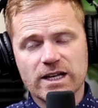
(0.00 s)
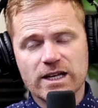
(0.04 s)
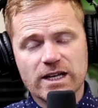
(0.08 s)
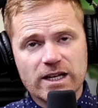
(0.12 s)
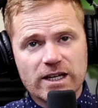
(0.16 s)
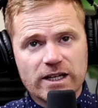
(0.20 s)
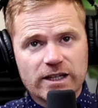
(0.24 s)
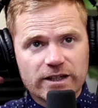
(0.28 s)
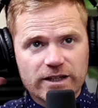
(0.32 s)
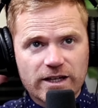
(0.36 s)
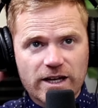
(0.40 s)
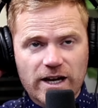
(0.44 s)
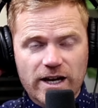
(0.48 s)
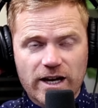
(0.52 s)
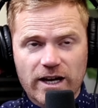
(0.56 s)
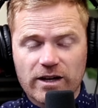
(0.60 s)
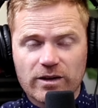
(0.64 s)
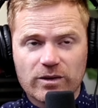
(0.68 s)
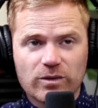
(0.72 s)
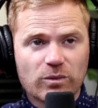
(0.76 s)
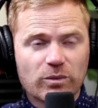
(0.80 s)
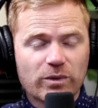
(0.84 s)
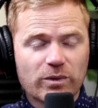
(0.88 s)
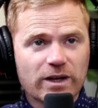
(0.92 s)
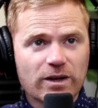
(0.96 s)
Yeah,
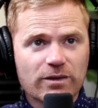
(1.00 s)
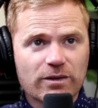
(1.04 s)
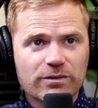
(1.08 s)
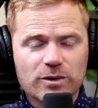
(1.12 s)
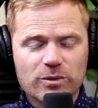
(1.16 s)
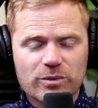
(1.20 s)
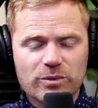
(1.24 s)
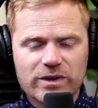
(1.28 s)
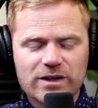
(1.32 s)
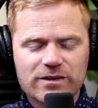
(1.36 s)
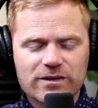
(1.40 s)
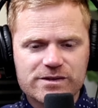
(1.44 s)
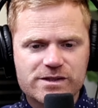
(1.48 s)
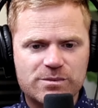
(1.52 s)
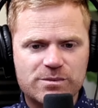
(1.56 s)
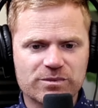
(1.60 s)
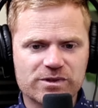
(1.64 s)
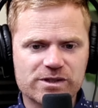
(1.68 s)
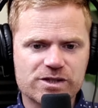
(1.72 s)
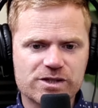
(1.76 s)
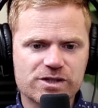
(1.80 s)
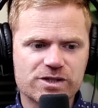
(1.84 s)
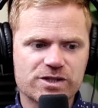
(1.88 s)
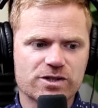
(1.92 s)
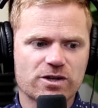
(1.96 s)
whenever we have someone
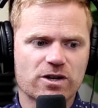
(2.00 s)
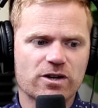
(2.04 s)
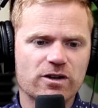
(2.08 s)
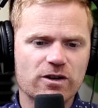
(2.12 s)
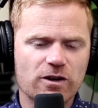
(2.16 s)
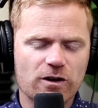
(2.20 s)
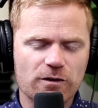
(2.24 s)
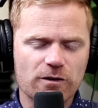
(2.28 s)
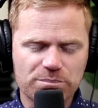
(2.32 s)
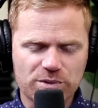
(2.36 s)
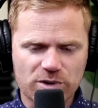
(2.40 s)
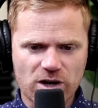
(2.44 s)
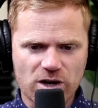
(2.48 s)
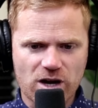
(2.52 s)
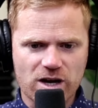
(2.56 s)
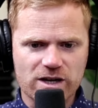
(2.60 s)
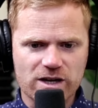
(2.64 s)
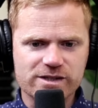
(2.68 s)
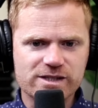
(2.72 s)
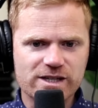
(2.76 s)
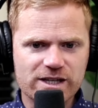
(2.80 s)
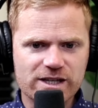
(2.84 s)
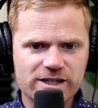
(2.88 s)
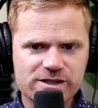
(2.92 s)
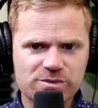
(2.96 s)
start our
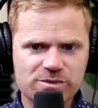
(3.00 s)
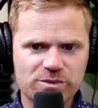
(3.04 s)
process,